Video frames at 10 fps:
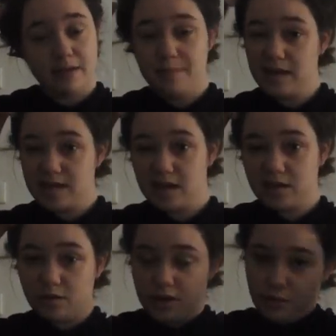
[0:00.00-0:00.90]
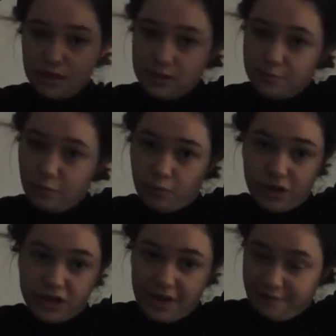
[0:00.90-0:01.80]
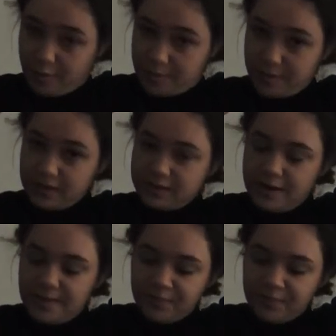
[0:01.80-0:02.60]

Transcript: may be attached to other ones which have bobby pins.